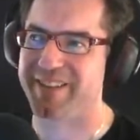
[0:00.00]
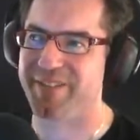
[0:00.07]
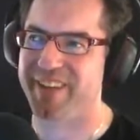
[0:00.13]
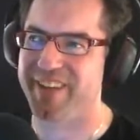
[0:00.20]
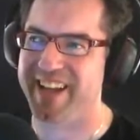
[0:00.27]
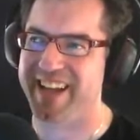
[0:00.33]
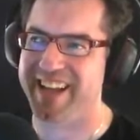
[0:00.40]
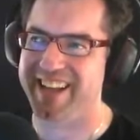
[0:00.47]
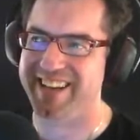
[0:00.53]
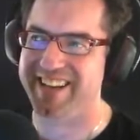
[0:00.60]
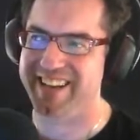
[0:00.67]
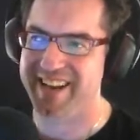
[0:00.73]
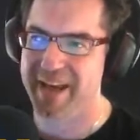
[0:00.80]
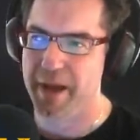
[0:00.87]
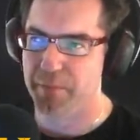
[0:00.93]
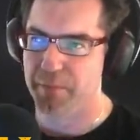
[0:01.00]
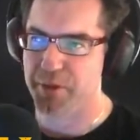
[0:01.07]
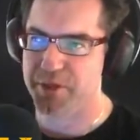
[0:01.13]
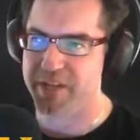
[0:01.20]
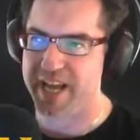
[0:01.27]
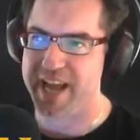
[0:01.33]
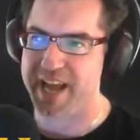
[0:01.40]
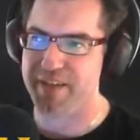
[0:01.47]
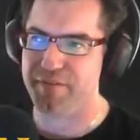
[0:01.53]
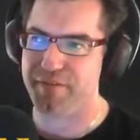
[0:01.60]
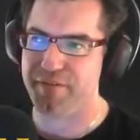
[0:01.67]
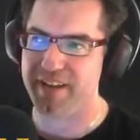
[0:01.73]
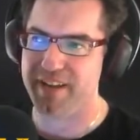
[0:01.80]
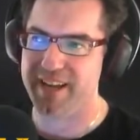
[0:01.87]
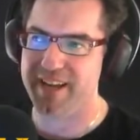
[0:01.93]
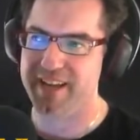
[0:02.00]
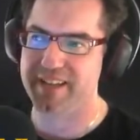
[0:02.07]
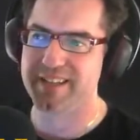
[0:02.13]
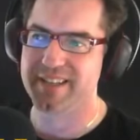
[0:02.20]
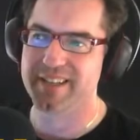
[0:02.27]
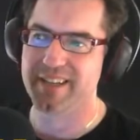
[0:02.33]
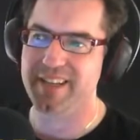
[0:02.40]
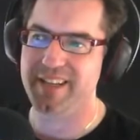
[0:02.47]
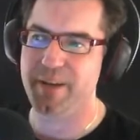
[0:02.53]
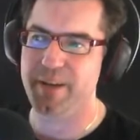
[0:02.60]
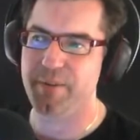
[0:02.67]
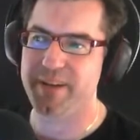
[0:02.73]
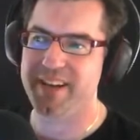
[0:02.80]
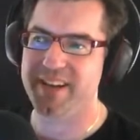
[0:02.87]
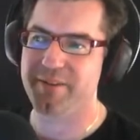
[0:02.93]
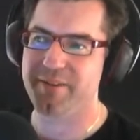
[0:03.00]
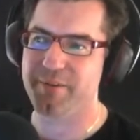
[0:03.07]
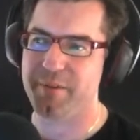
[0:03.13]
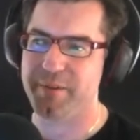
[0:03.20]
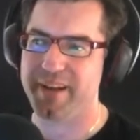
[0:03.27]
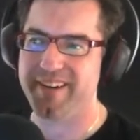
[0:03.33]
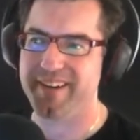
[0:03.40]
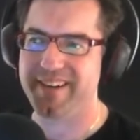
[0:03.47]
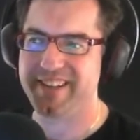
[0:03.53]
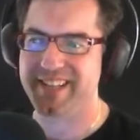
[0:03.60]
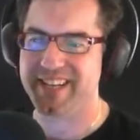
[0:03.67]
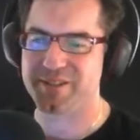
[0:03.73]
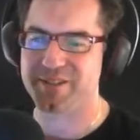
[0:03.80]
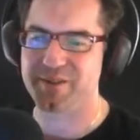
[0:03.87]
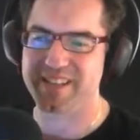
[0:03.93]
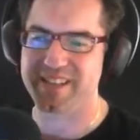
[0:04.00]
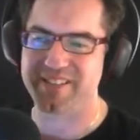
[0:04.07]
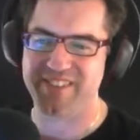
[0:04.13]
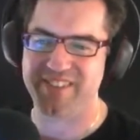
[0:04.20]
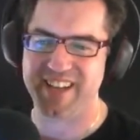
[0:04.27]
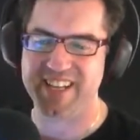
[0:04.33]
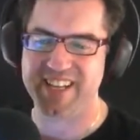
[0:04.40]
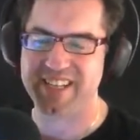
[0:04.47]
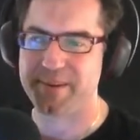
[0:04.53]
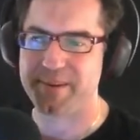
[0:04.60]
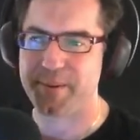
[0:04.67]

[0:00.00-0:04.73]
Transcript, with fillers: fan. Push F. And there we go, repairing the extractor fan.